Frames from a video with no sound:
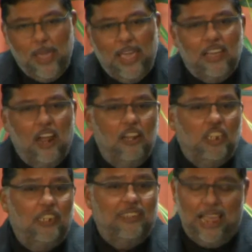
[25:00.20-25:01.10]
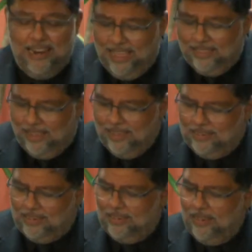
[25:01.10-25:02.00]
we encouraged to tell
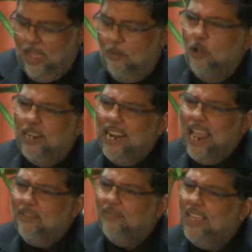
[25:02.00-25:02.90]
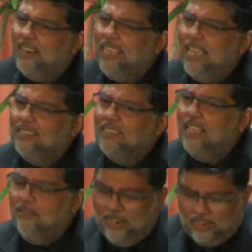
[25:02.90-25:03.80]
others about the life that he has
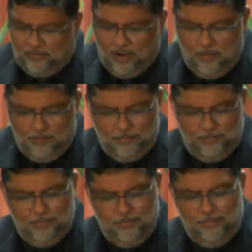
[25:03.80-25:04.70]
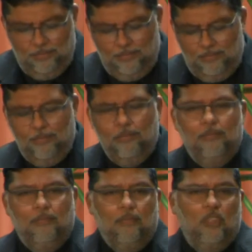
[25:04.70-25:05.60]
saved us from?
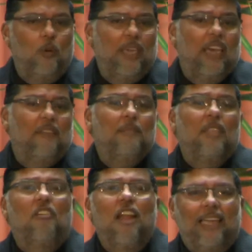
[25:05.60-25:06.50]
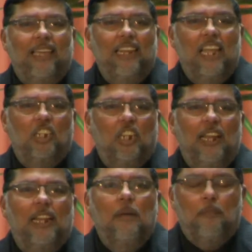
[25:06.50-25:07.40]
Do we give him the
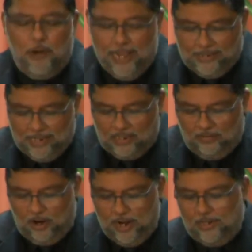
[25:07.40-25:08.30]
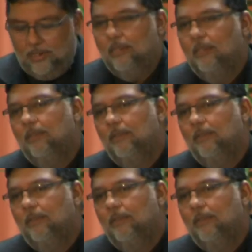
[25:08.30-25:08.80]
recognition and the praises for it?